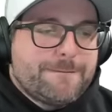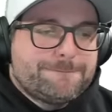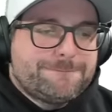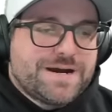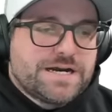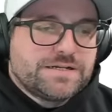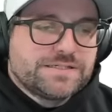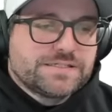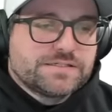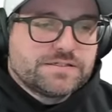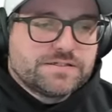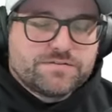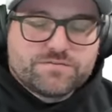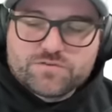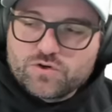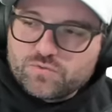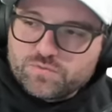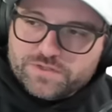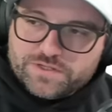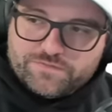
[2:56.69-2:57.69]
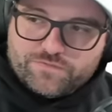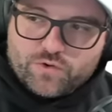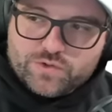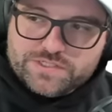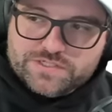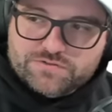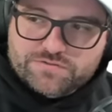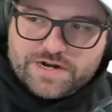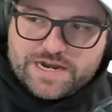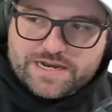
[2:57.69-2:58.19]
But, oh, the
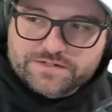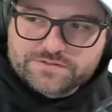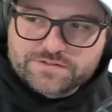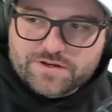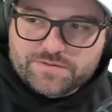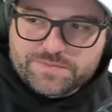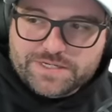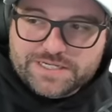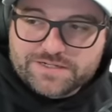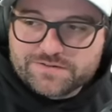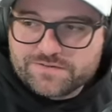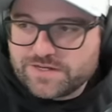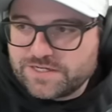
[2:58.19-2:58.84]
voice cracks on me.